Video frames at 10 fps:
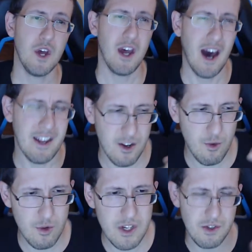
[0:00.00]
I didn't
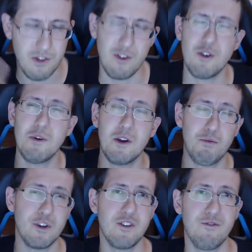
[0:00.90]
release the 30 minute
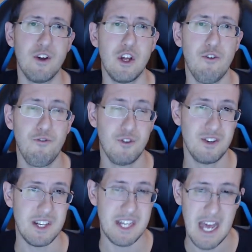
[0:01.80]
preaching video for
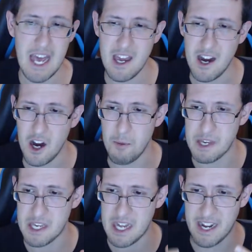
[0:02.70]
today. Um,
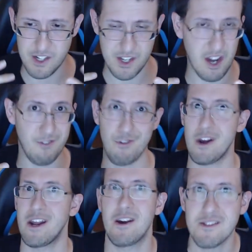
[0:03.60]
again, I just kind of
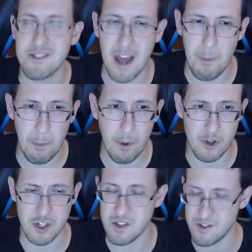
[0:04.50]
ran out of time. I'm
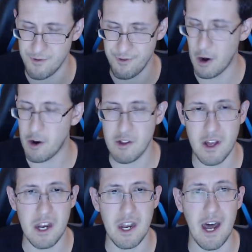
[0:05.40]
publishing these very late
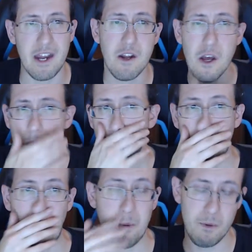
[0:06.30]
at night. But
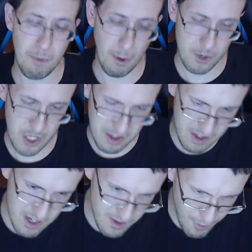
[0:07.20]
I'm going to be publishing
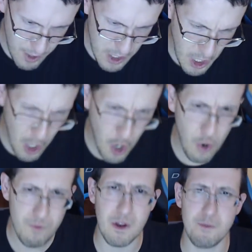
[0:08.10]
this video,
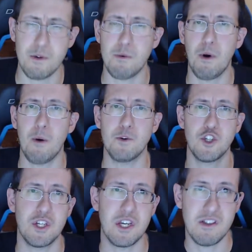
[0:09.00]
and then I'm going to be
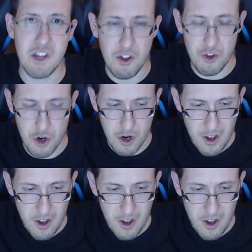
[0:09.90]
publishing the other